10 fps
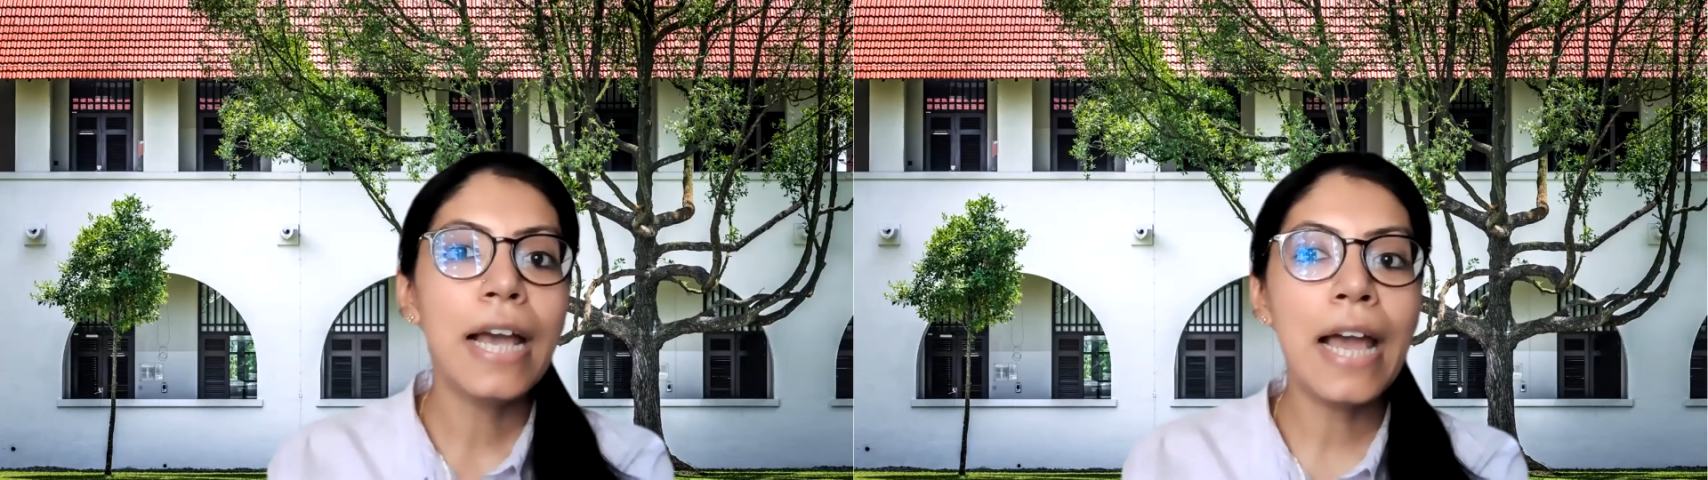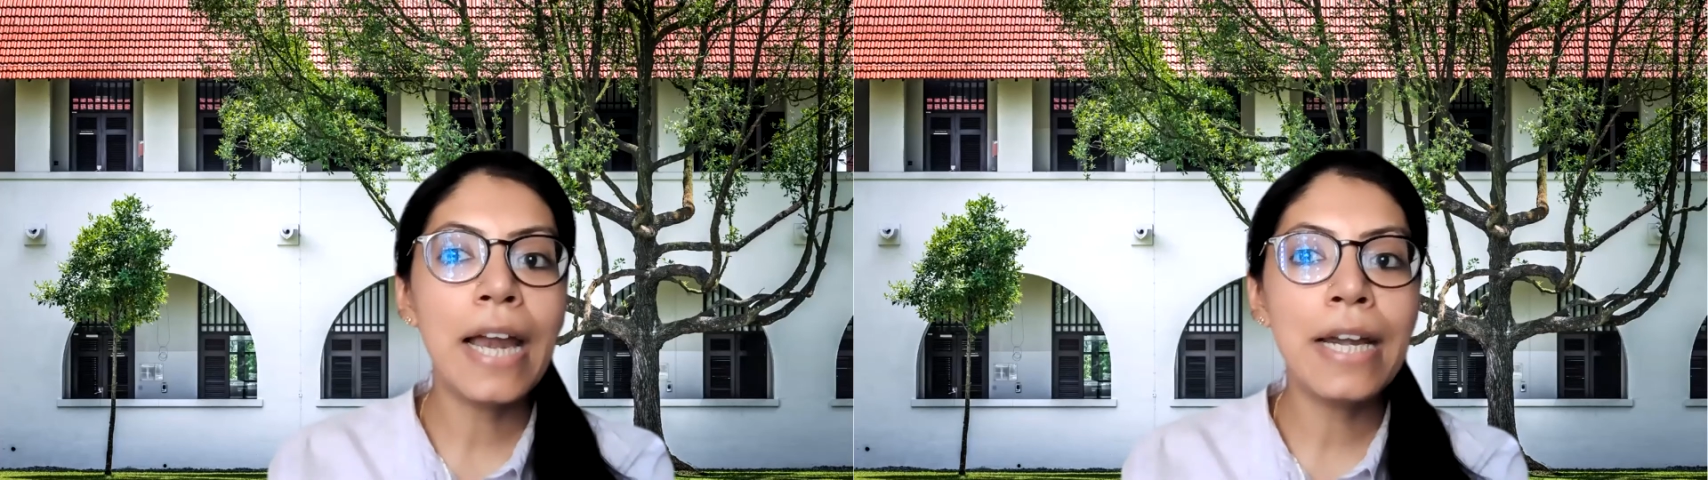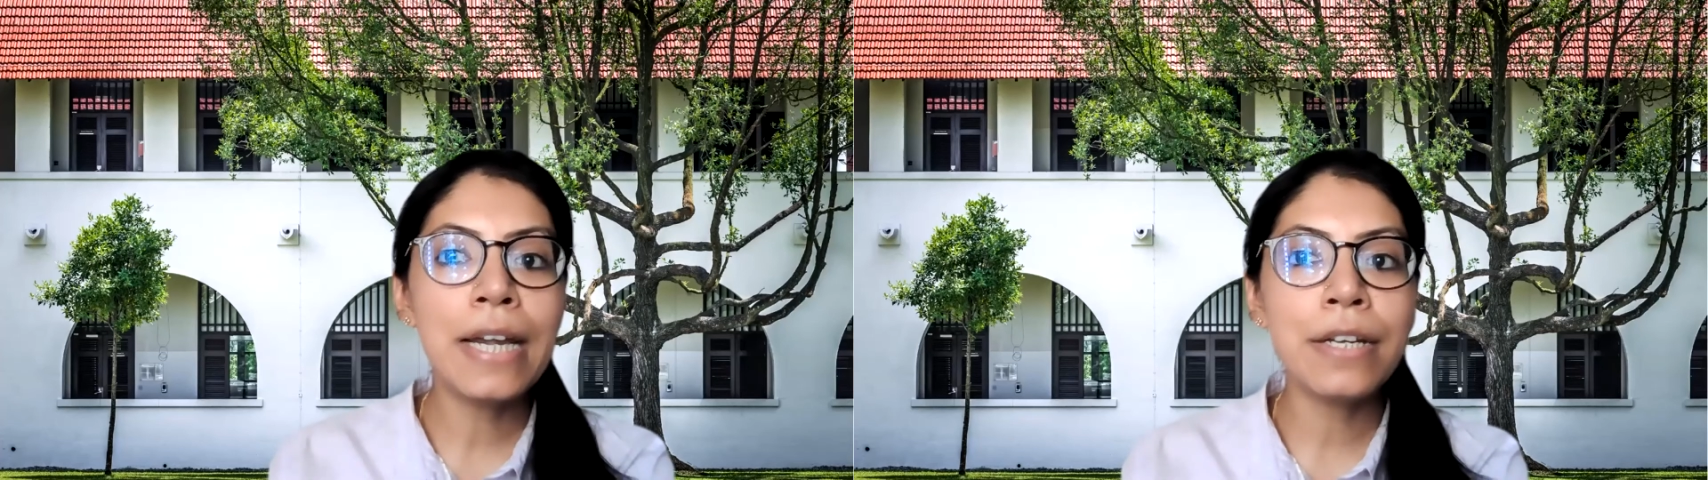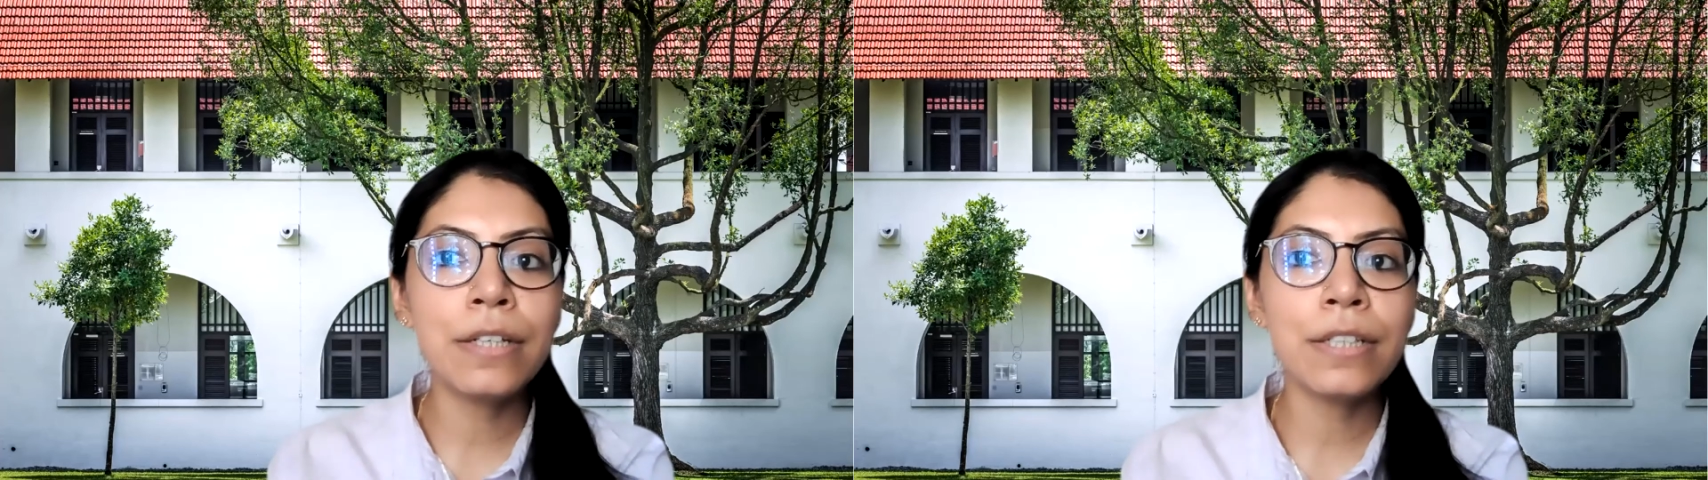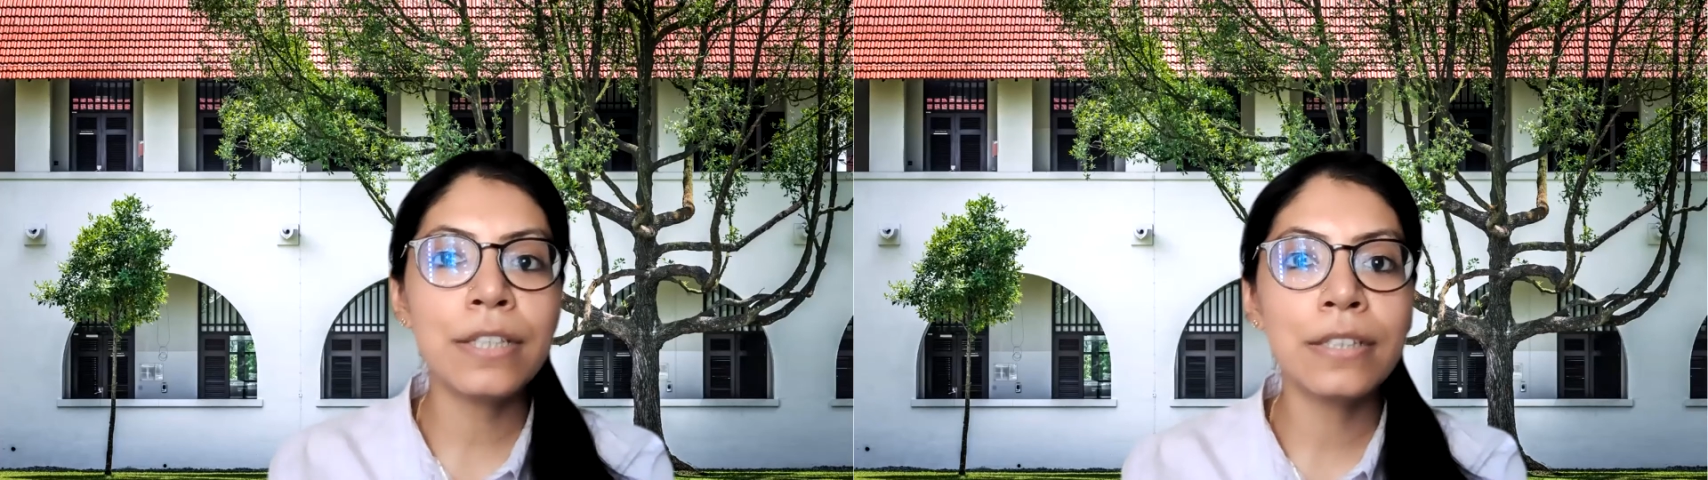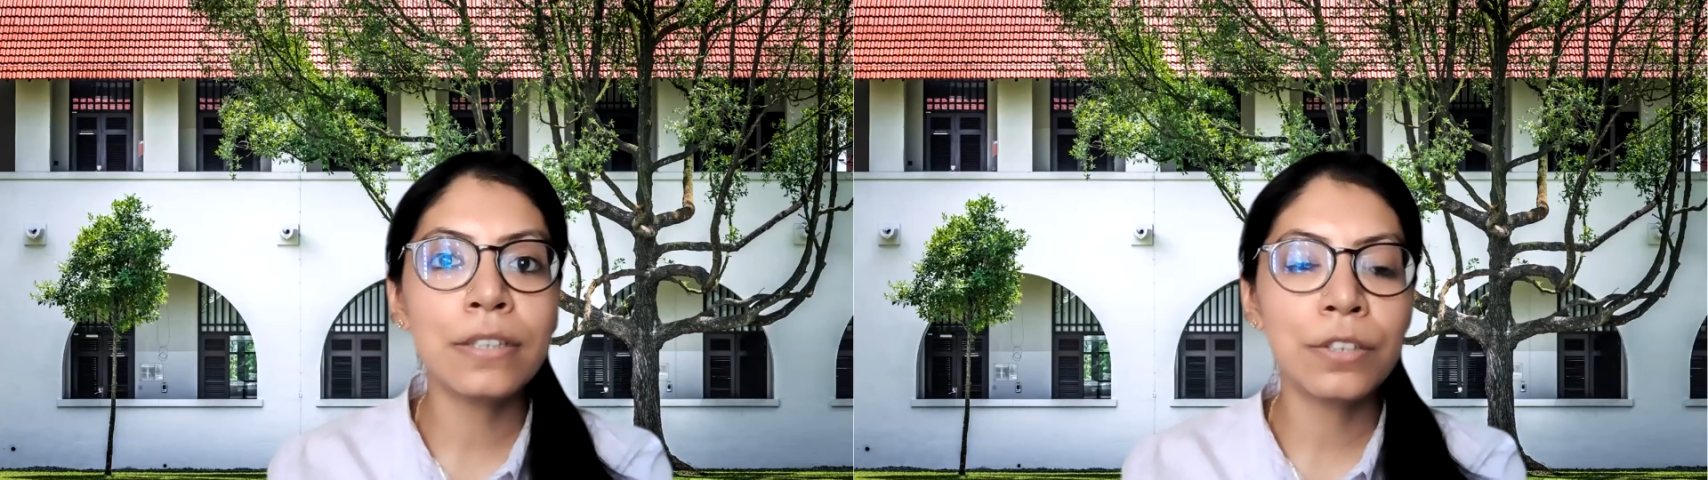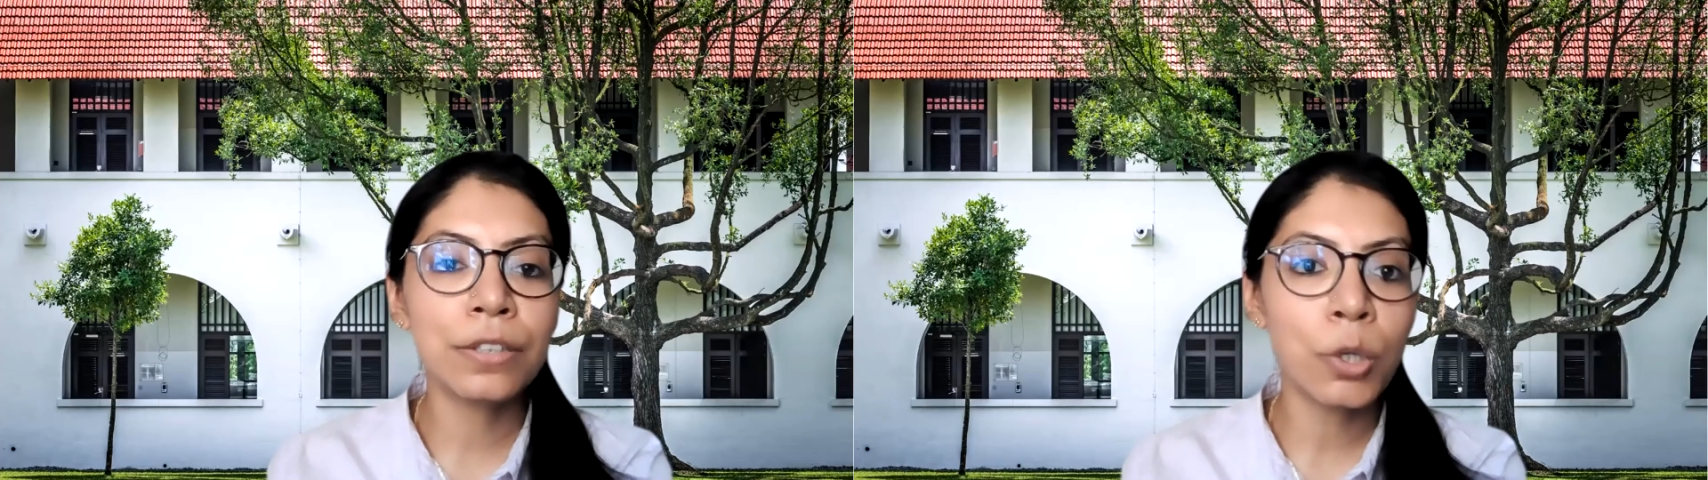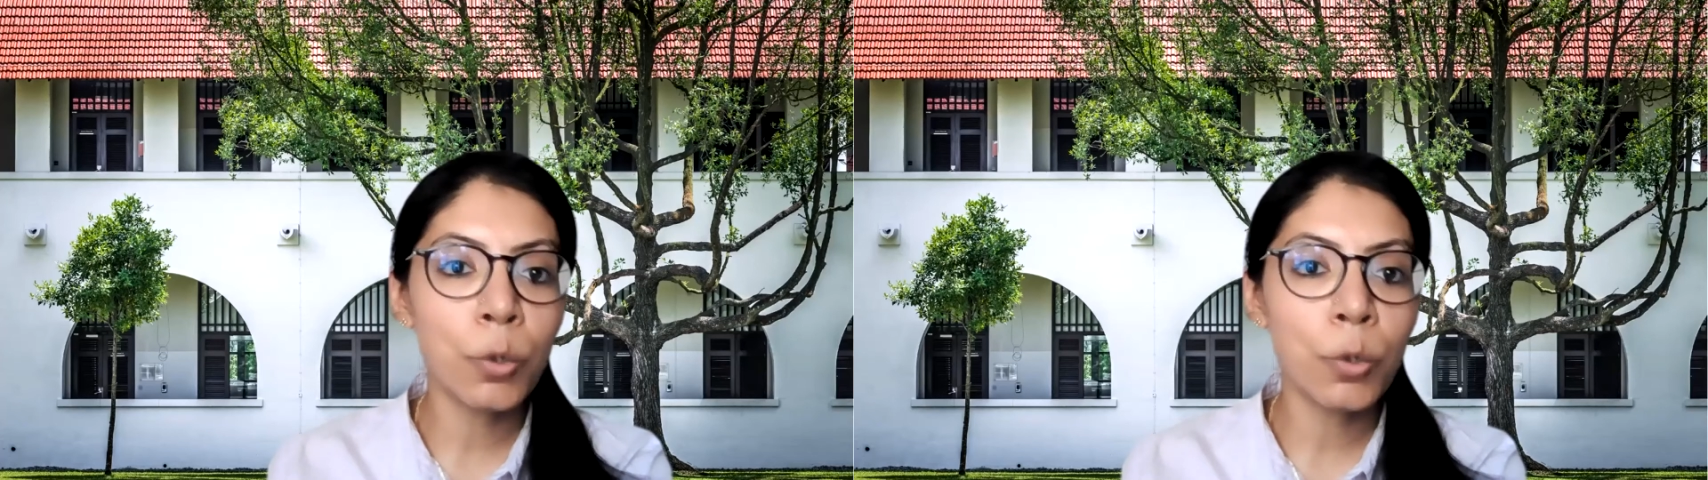And the